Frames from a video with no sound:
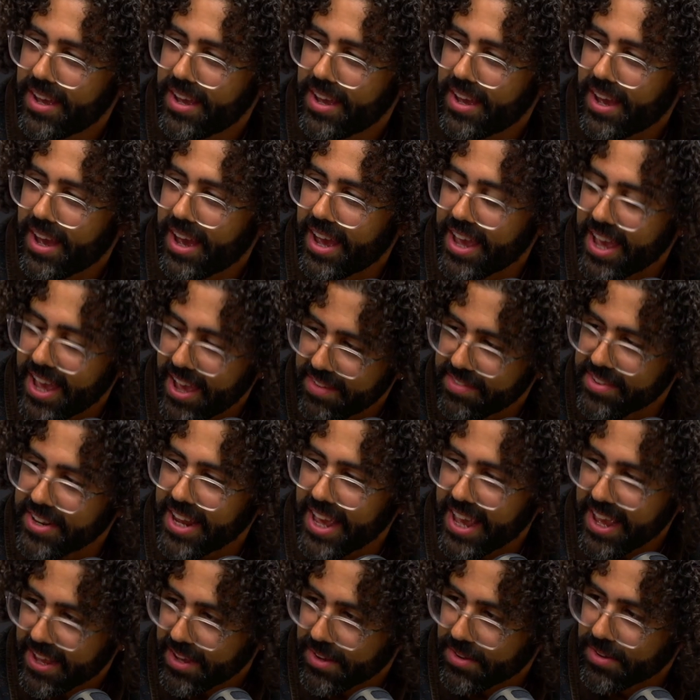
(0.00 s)
I have an
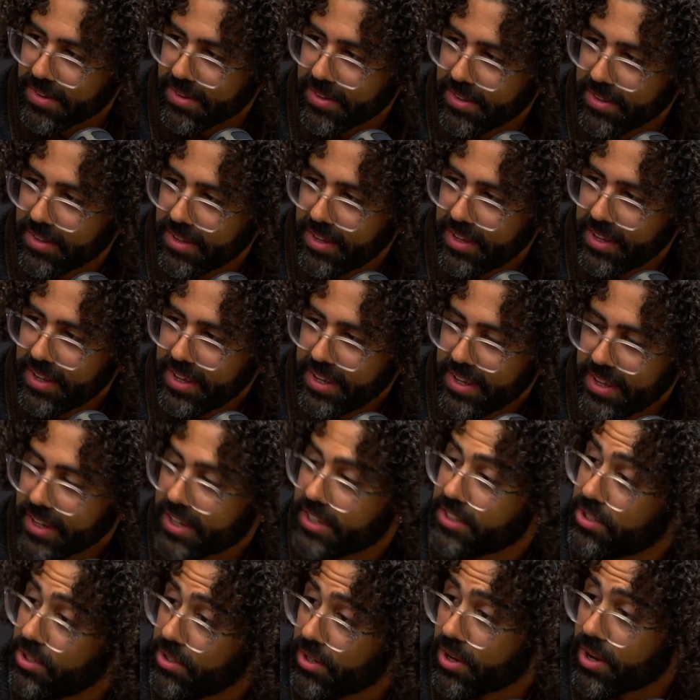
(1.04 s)
angle.
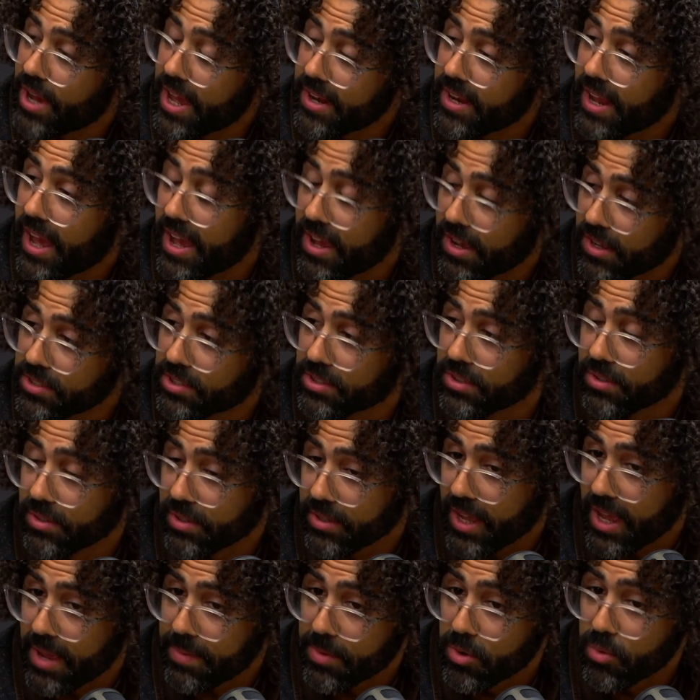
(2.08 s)
Because, you know,
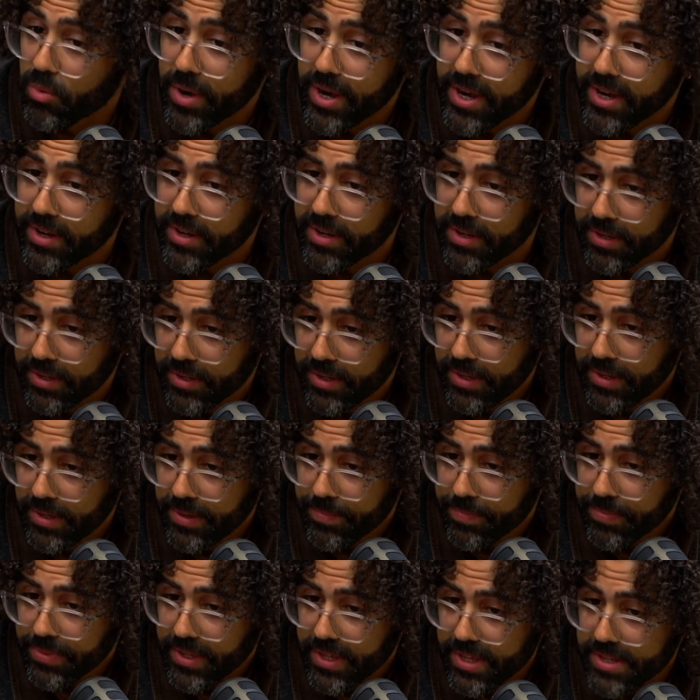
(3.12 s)
I'm aware
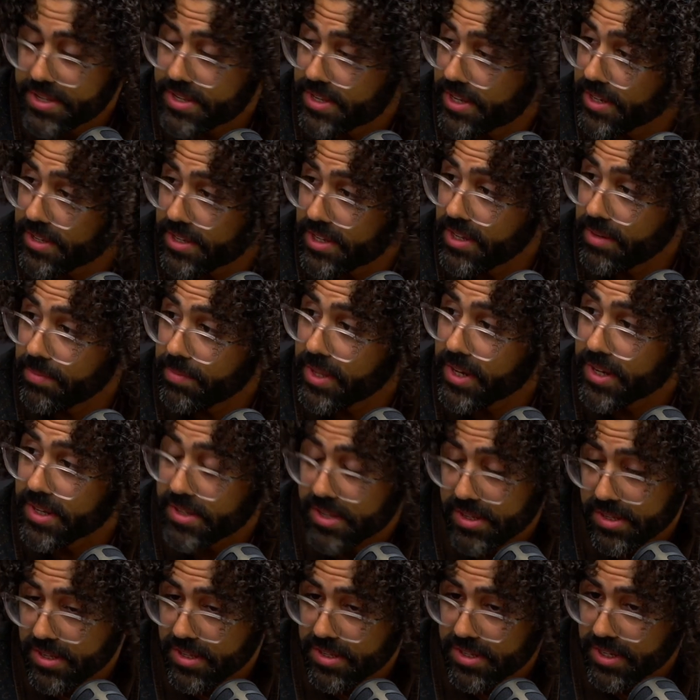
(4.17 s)
it's 16 minutes.
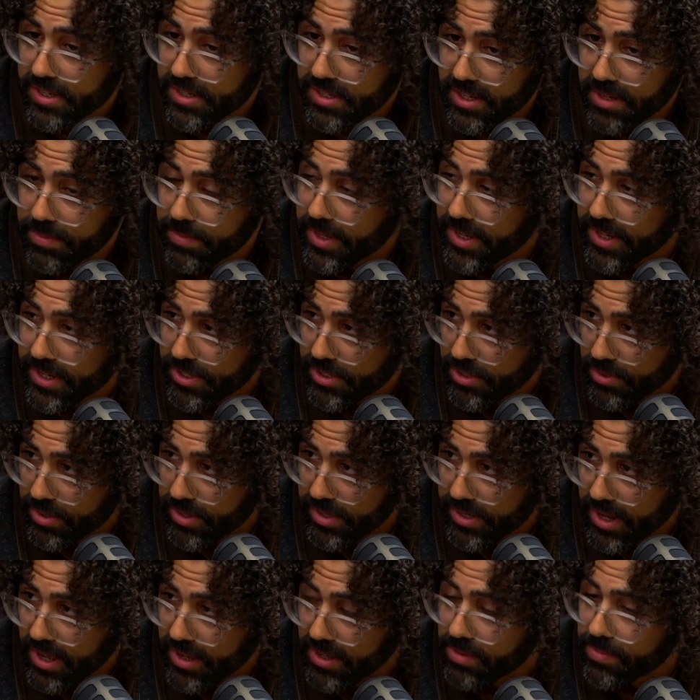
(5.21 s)
It's a 16-minute short
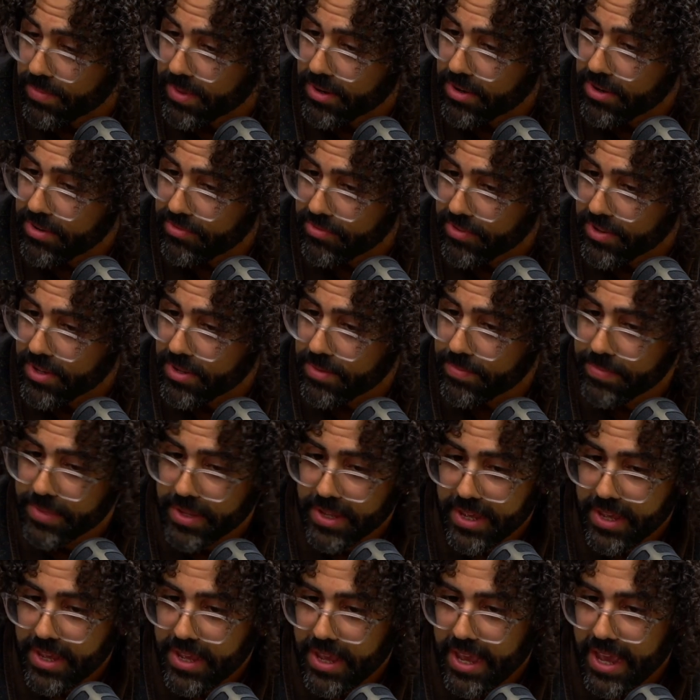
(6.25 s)
documentary film.
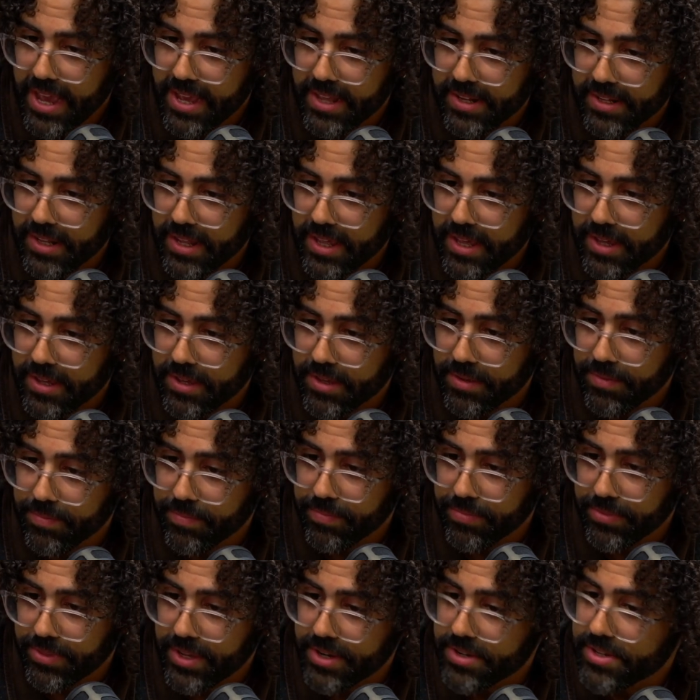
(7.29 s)
And like,
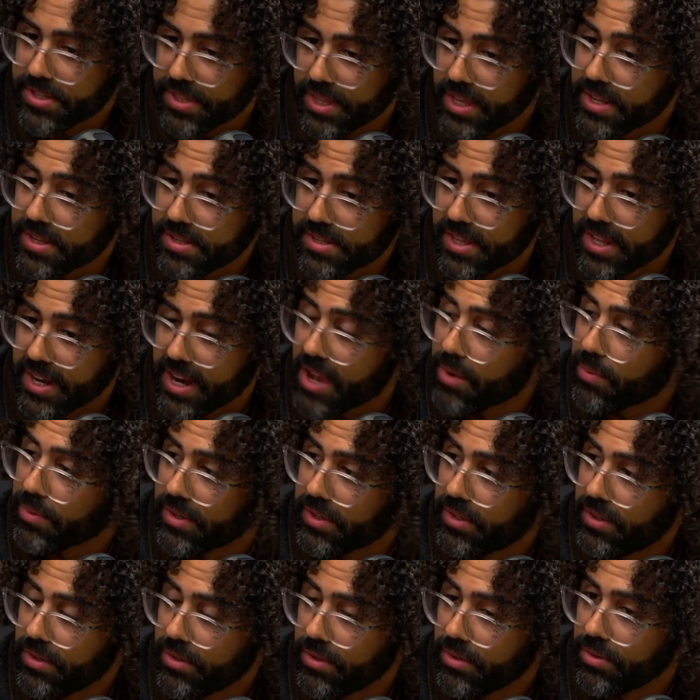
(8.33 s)
there's things that I would
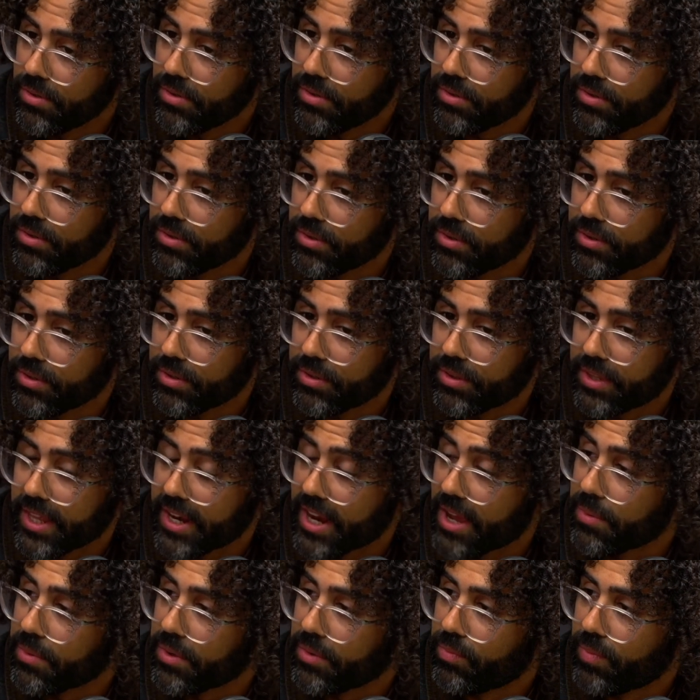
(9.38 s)
do that
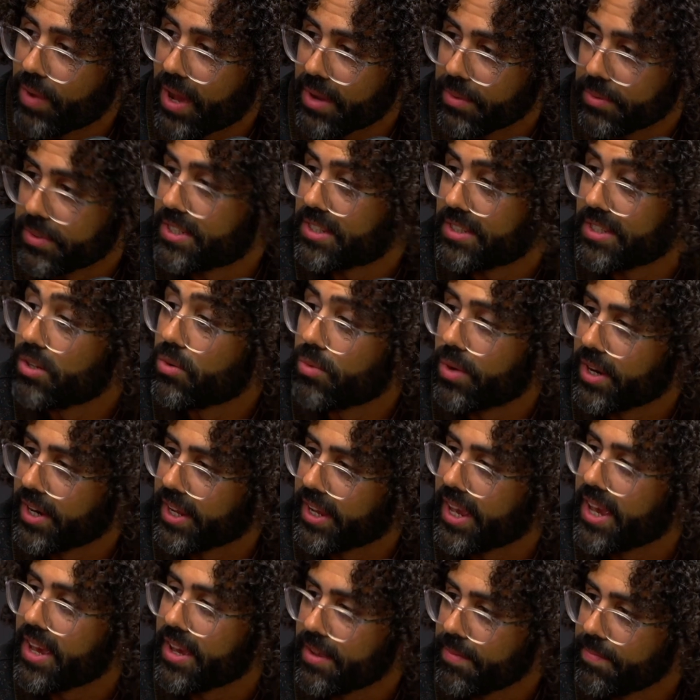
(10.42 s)
I would still want to
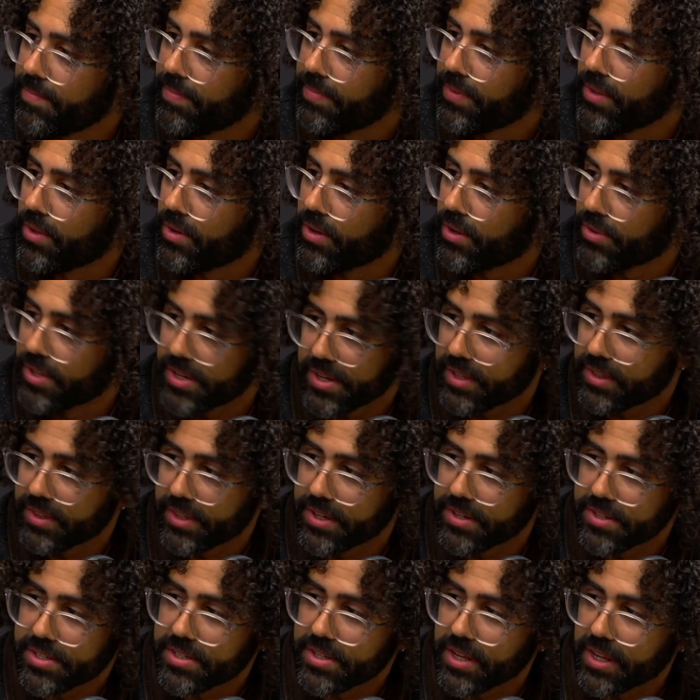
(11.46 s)
get. You know,
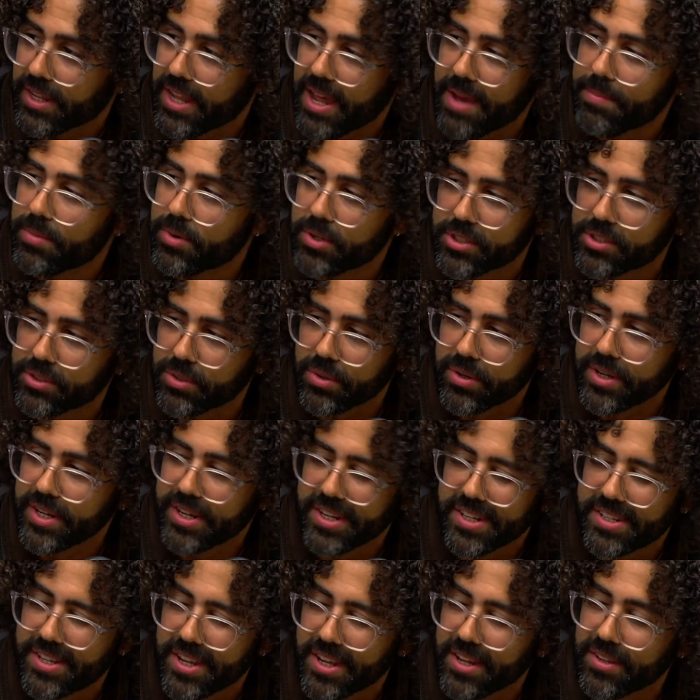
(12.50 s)
there's a lot more story
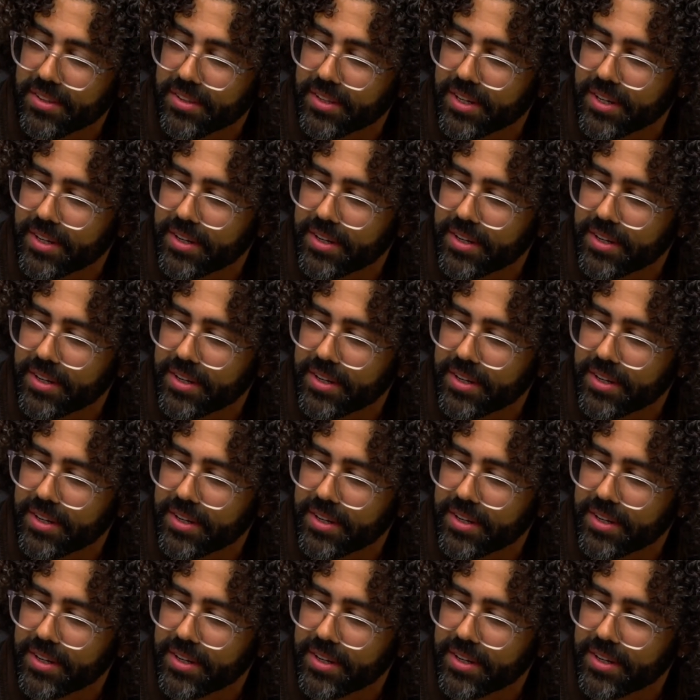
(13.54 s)
to tell there.